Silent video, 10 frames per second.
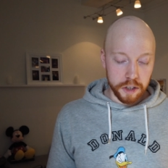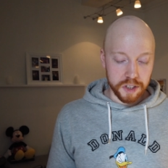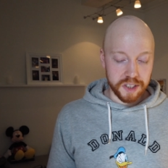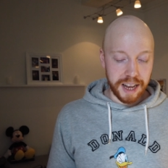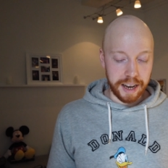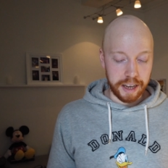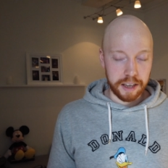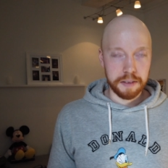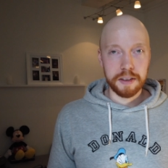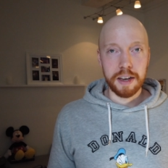you're selling
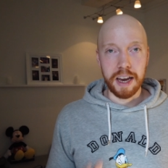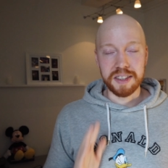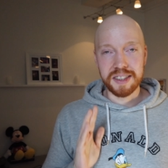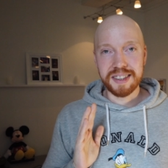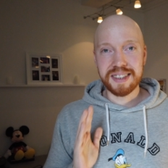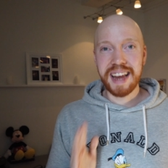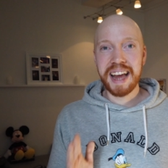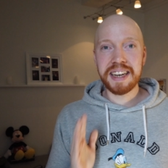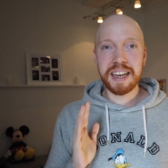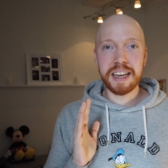is a
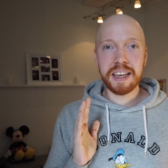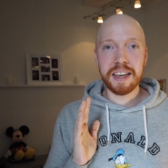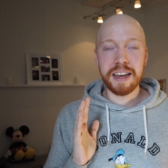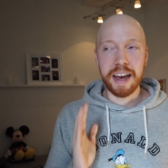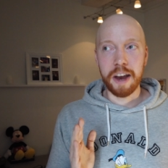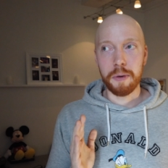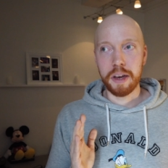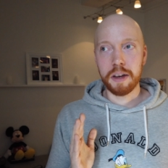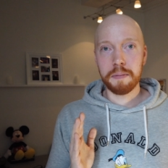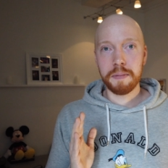standing
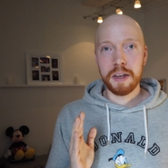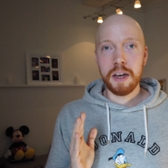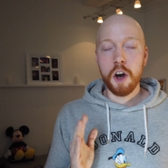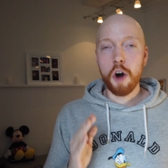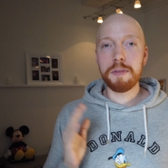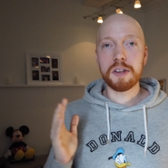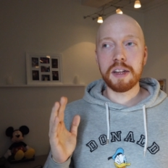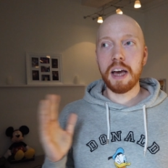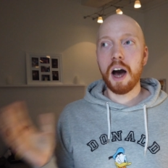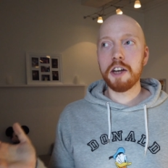area,
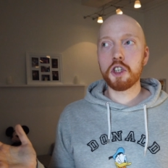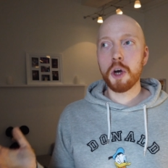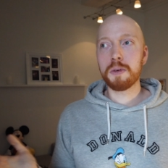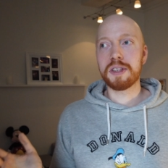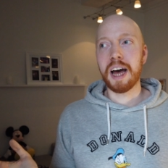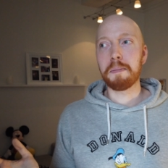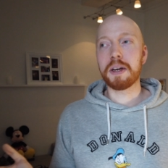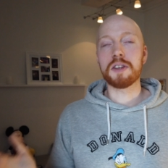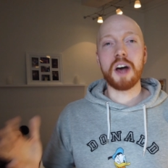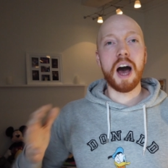obviously I chose that
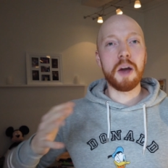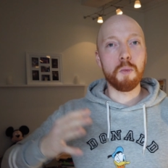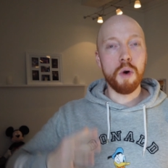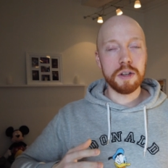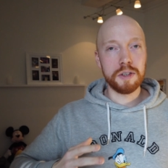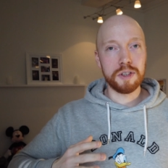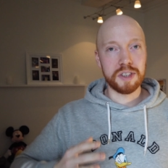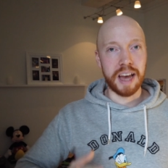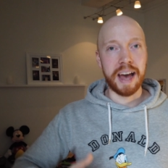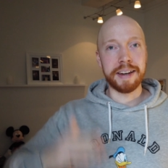because I want to
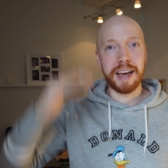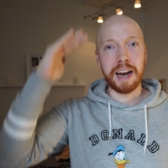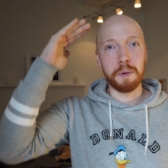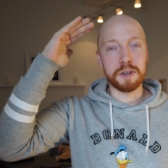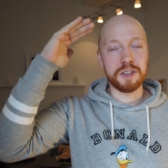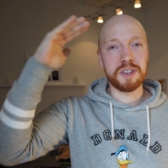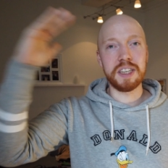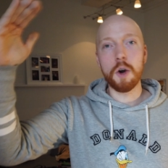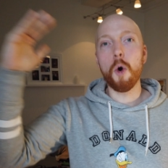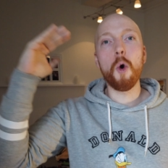stand and I want to
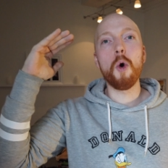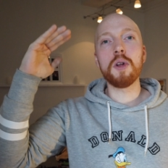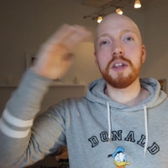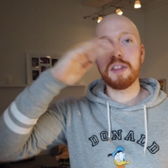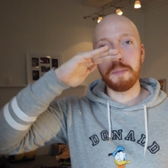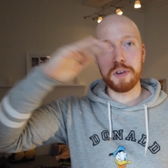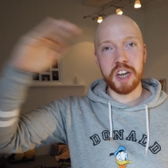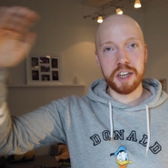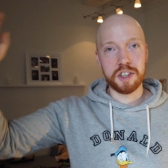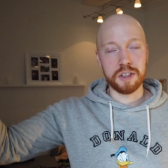see all the
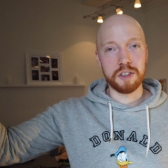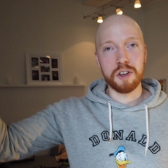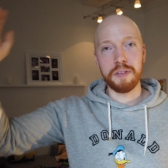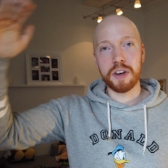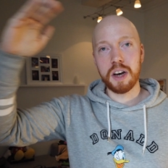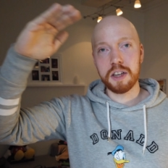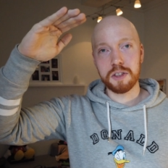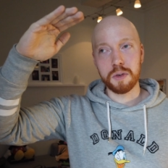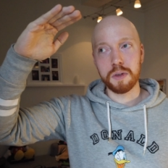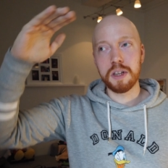projections of the
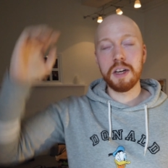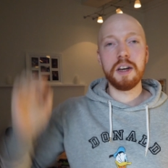castle